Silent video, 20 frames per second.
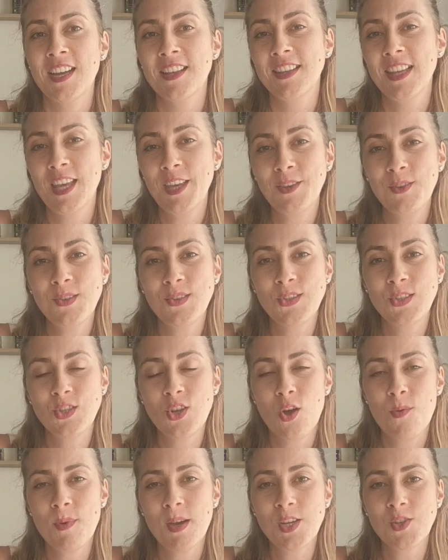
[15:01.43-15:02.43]
Thank you
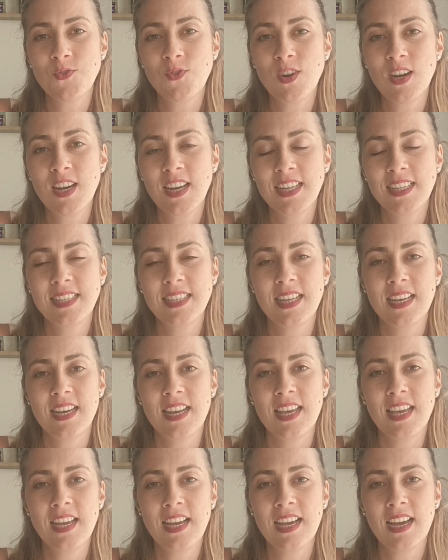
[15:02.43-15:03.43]
so much for
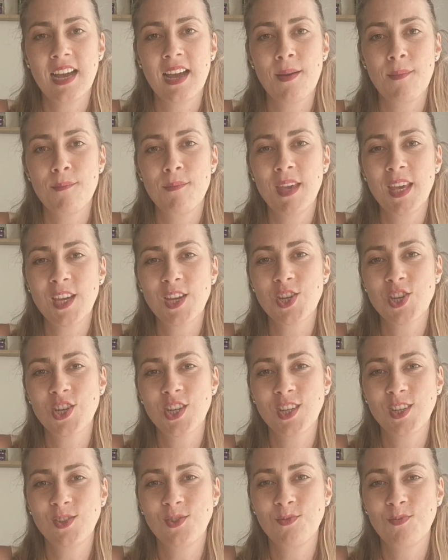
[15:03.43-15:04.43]
listening. Make
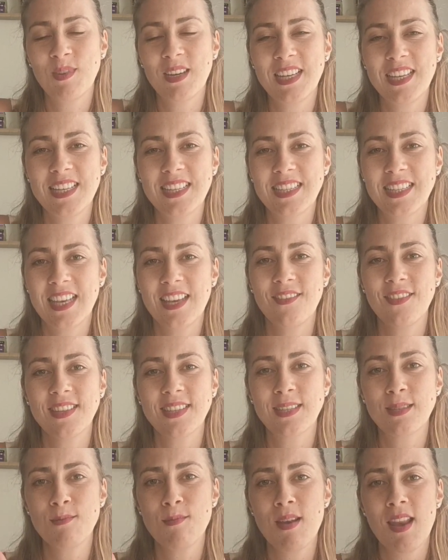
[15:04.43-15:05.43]
sure to please give
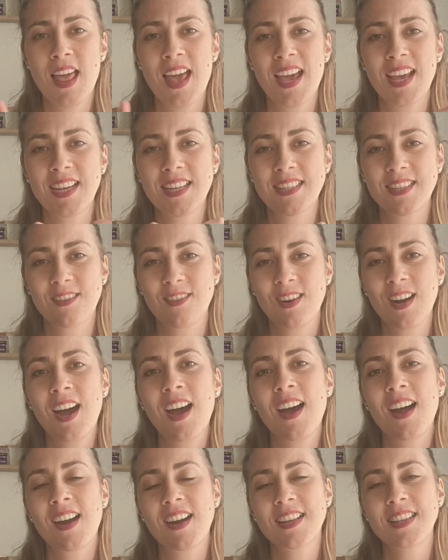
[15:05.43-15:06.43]
us some likes or
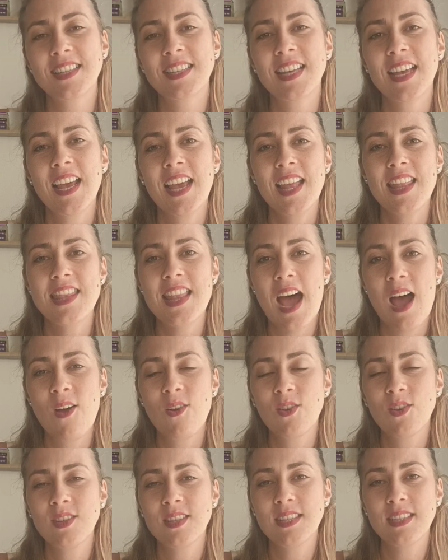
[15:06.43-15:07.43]
hearts,
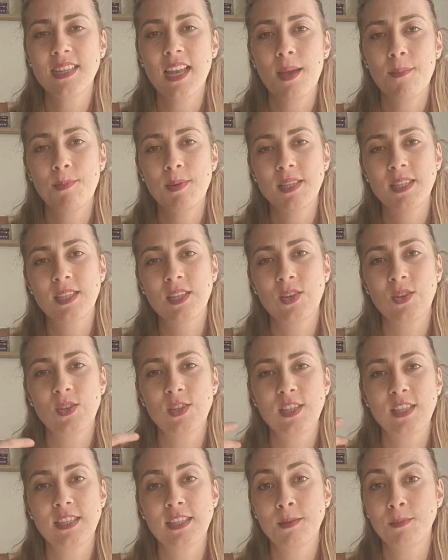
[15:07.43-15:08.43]
download these
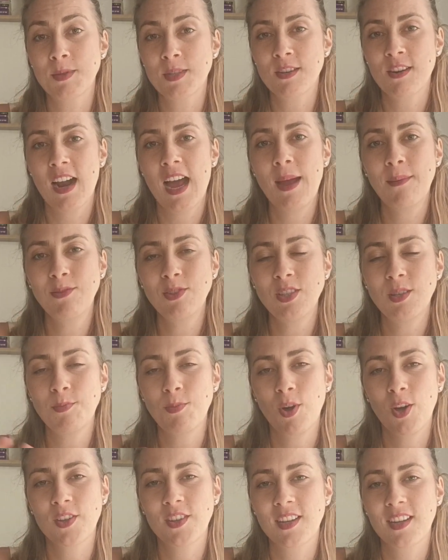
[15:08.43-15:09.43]
episodes, subscribe to the
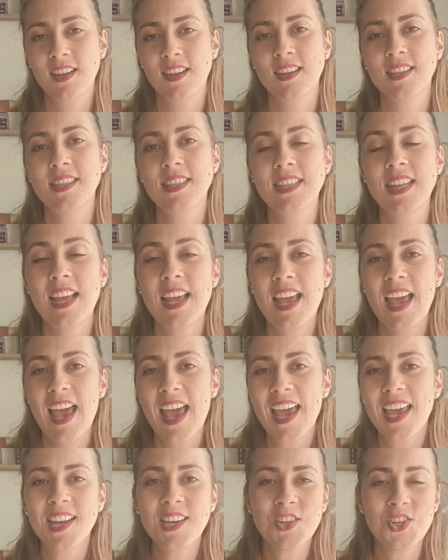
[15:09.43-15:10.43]
podcast,
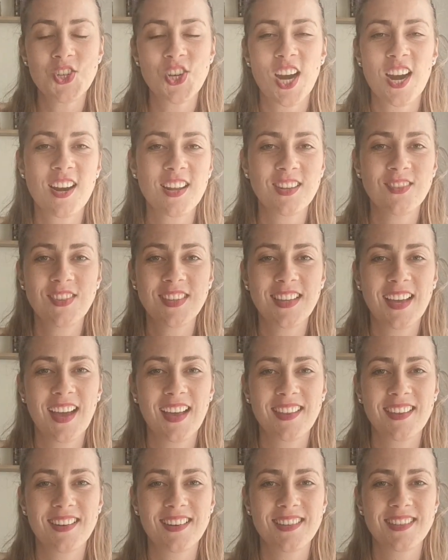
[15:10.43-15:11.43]
and share it with
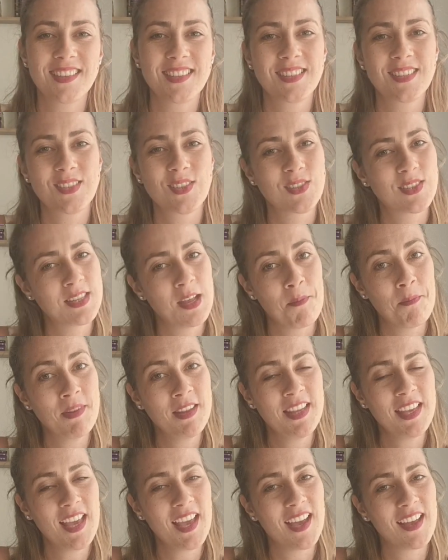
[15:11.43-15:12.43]
others so
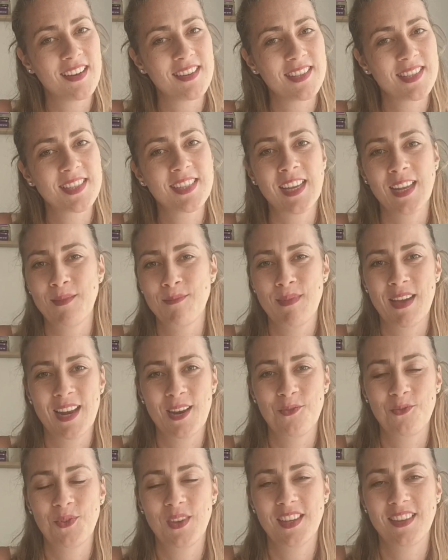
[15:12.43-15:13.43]
somebody else can
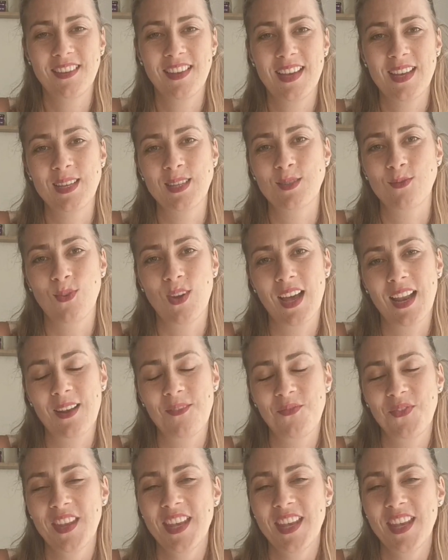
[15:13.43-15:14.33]
benefit as well.